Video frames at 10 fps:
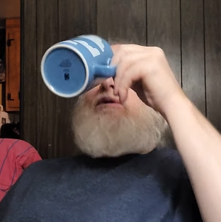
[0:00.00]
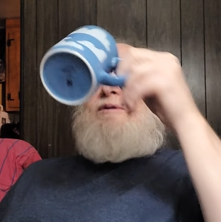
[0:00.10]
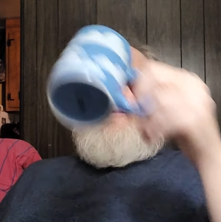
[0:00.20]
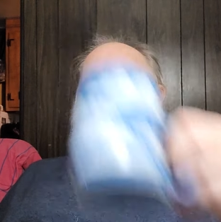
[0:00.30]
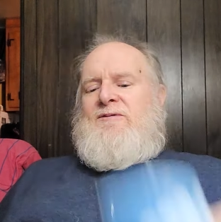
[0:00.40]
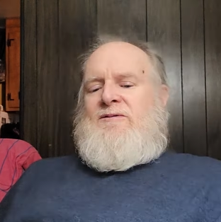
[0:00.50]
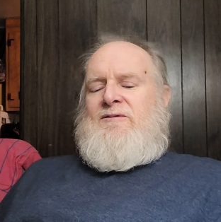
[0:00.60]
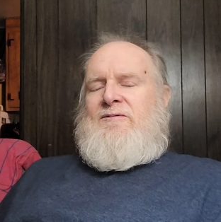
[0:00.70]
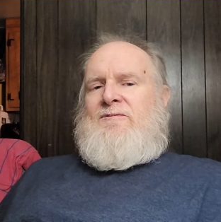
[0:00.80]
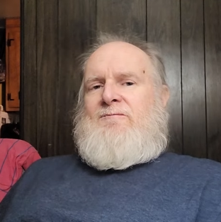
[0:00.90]

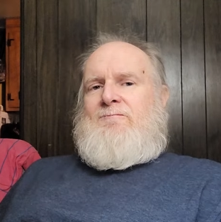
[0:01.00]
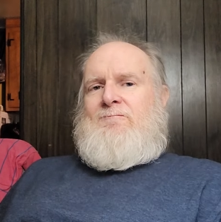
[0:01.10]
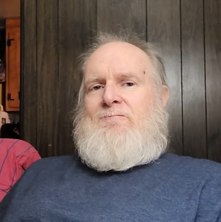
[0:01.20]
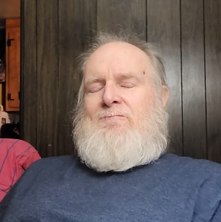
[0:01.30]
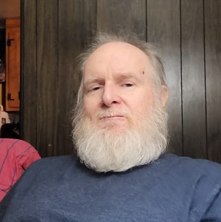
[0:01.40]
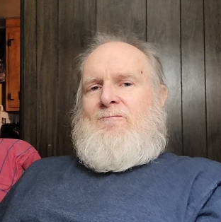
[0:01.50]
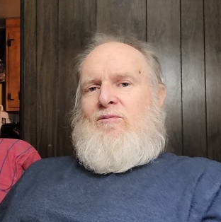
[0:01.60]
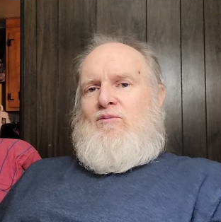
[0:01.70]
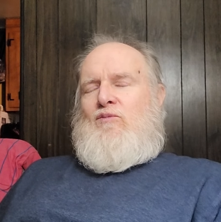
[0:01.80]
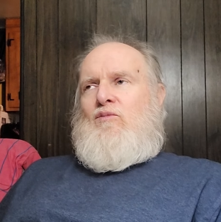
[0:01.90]

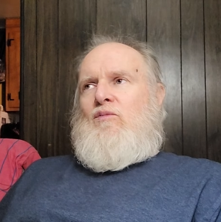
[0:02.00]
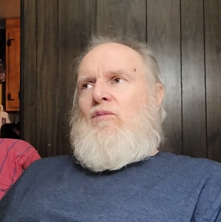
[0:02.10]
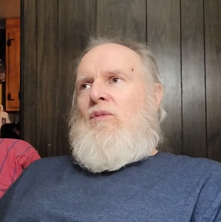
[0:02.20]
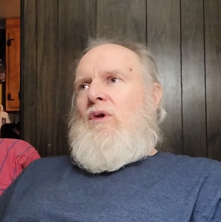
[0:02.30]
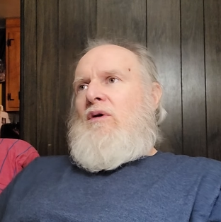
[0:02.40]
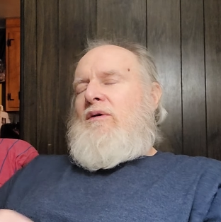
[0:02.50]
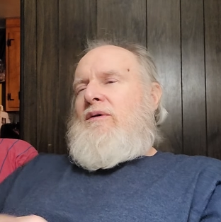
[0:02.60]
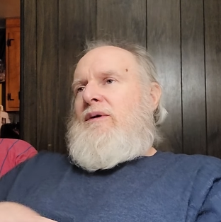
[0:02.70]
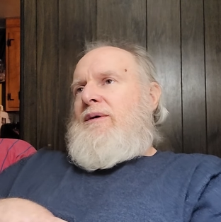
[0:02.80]
[no speech]